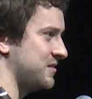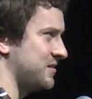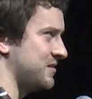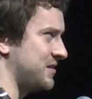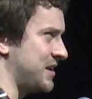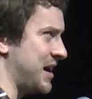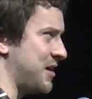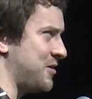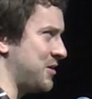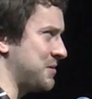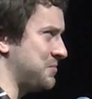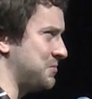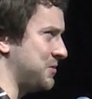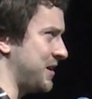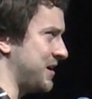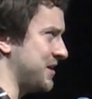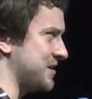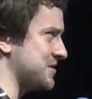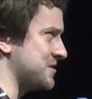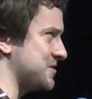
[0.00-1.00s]
Now I
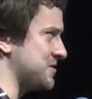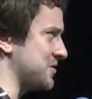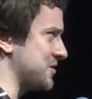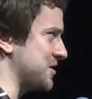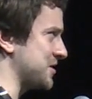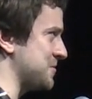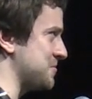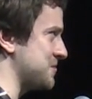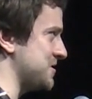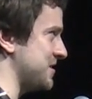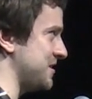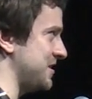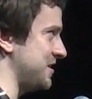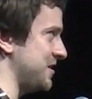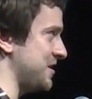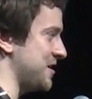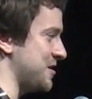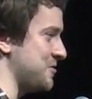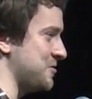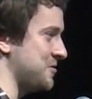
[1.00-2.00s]
play a startup
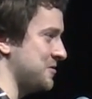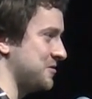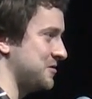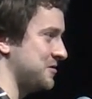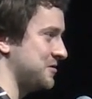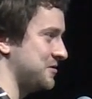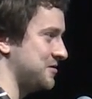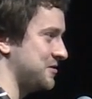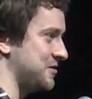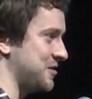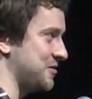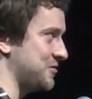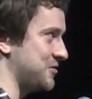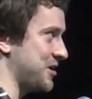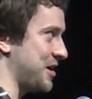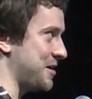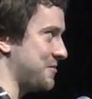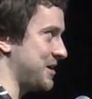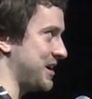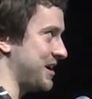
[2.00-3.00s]
CEO of
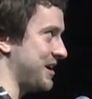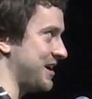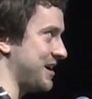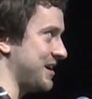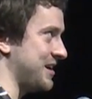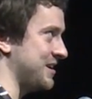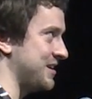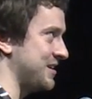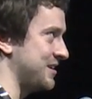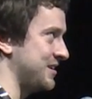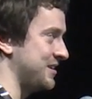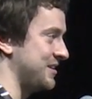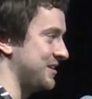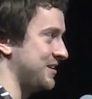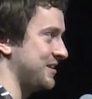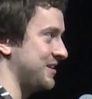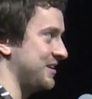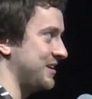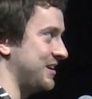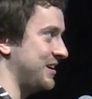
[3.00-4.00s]
Comma AI,
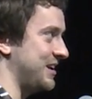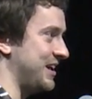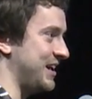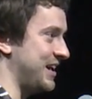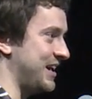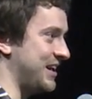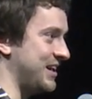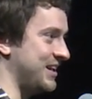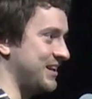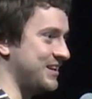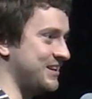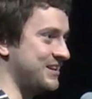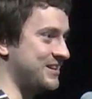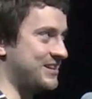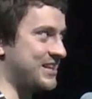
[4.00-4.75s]
and